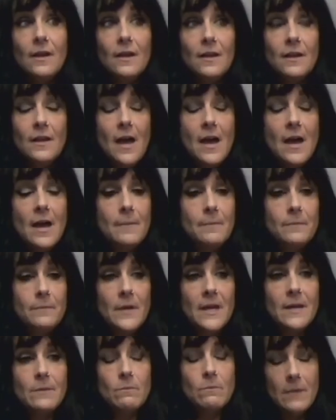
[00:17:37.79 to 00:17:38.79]
and
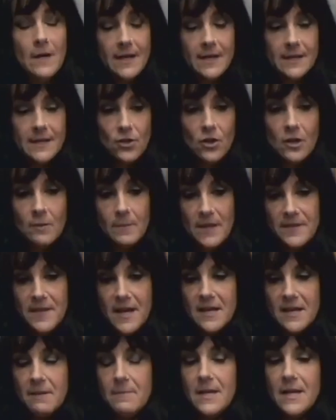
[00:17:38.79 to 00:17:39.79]
I can talk about
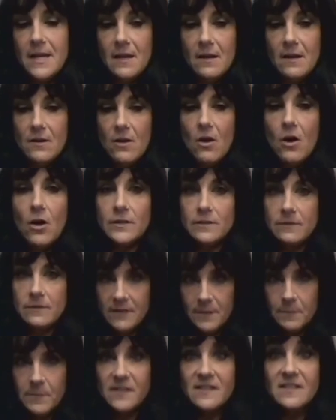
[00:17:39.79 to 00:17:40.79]
that in a minute, on
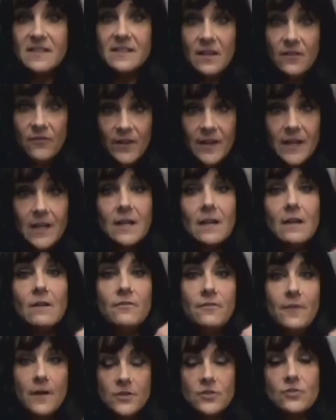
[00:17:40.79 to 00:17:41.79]
specific
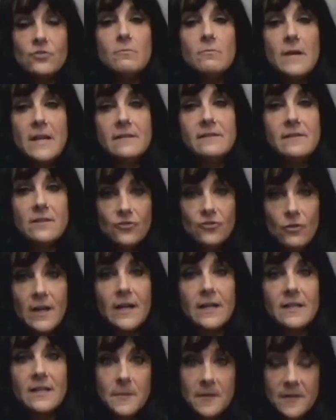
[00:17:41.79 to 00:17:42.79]
functional medicine
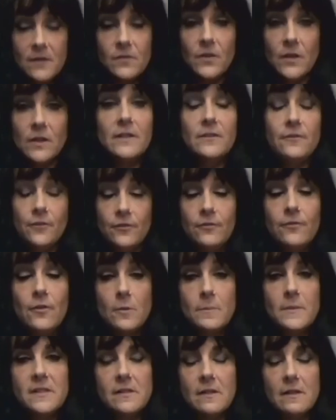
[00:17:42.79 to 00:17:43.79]
training specifically for
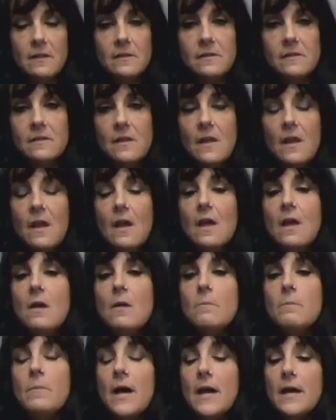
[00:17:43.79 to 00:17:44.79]
pharmacists.
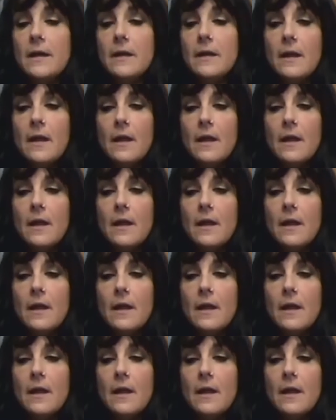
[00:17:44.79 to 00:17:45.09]
But